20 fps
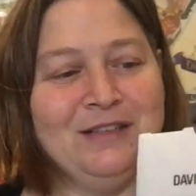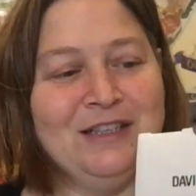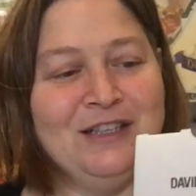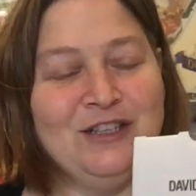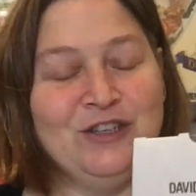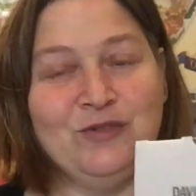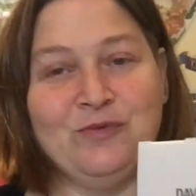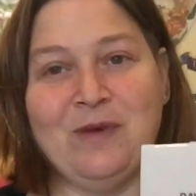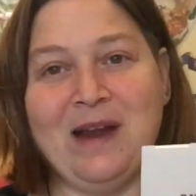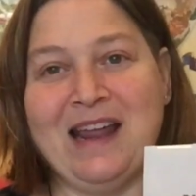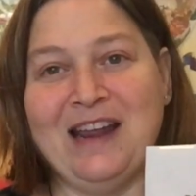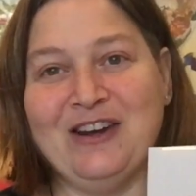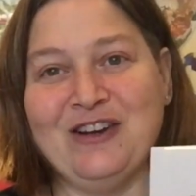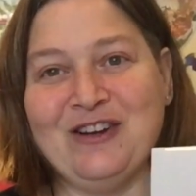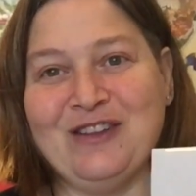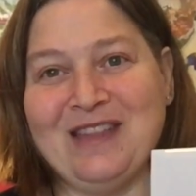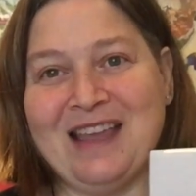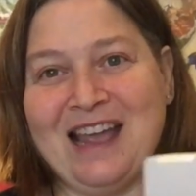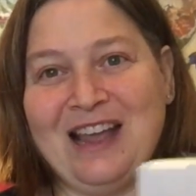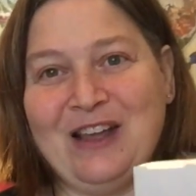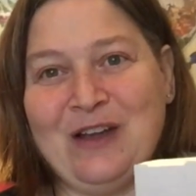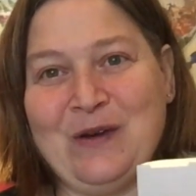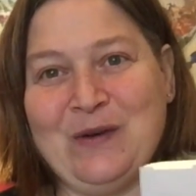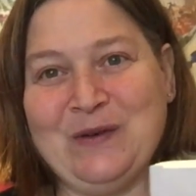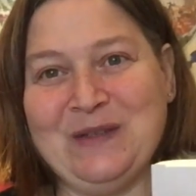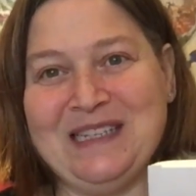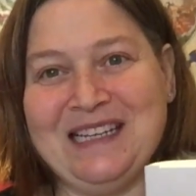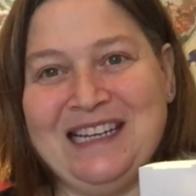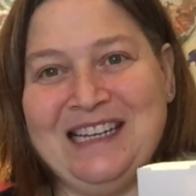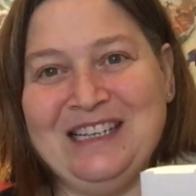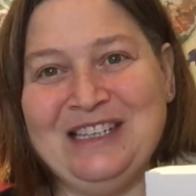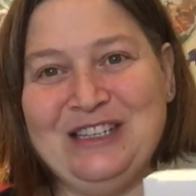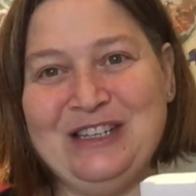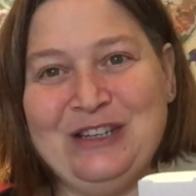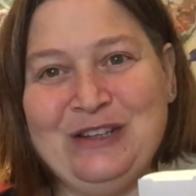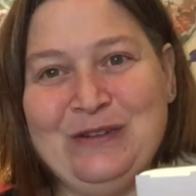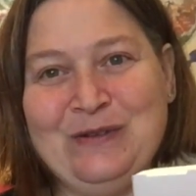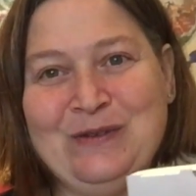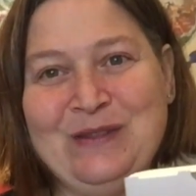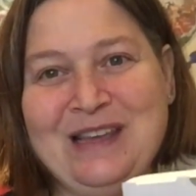strainer that goes
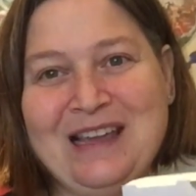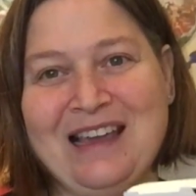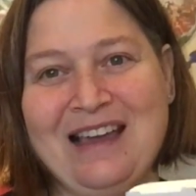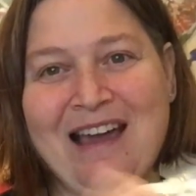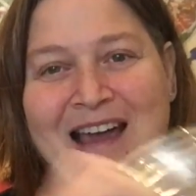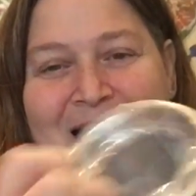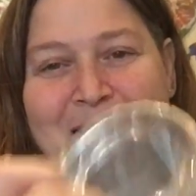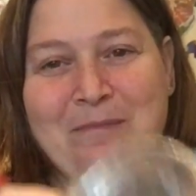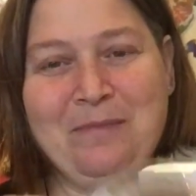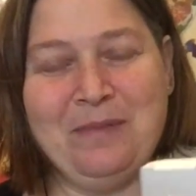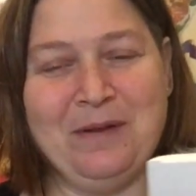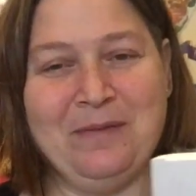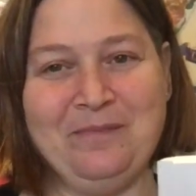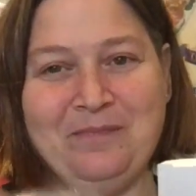into the cup.